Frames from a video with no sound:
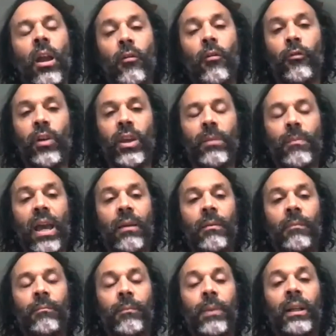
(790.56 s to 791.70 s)
three main
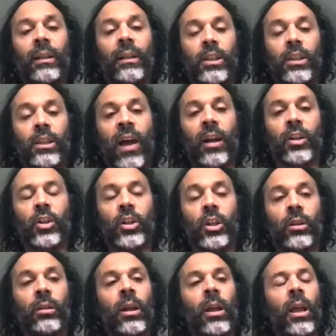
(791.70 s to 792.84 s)
pillars of action.
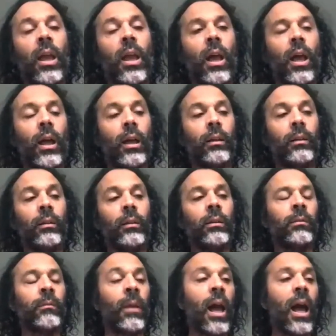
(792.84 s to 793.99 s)
And
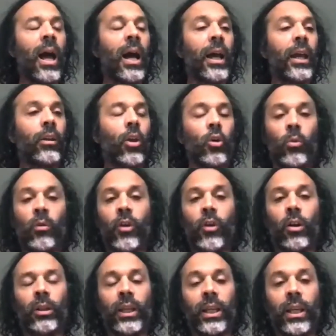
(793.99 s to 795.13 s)
I, along with
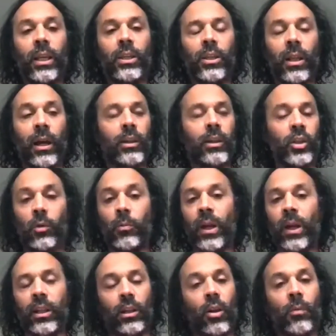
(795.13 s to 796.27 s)
colleagues like Gil
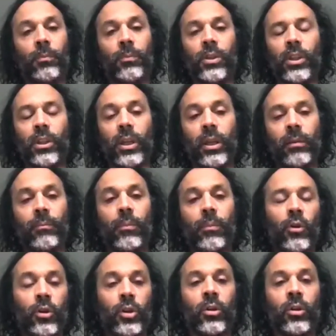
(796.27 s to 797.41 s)
Penha-Lopes in
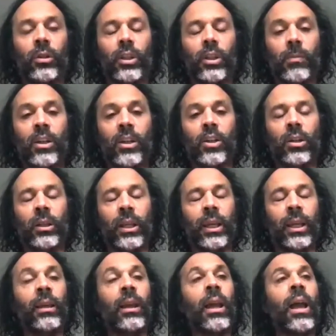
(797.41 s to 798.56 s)
Portugal especially,
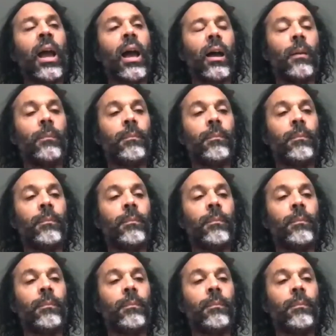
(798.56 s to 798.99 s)
I